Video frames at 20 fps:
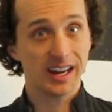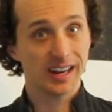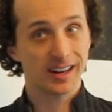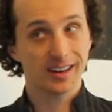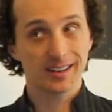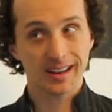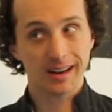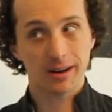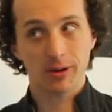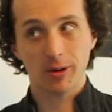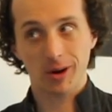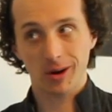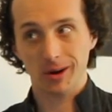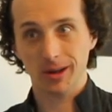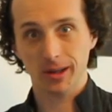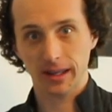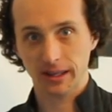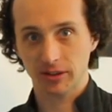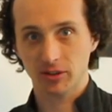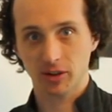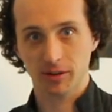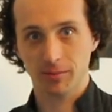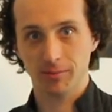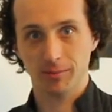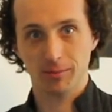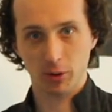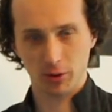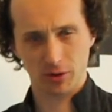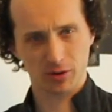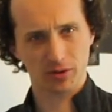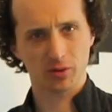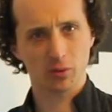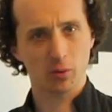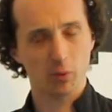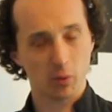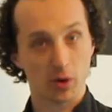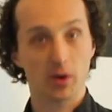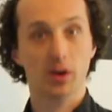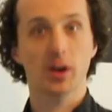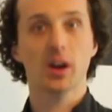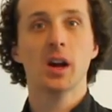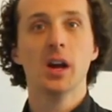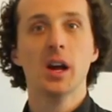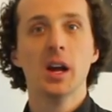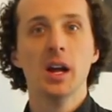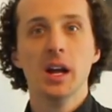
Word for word: and it's how all electric motors work.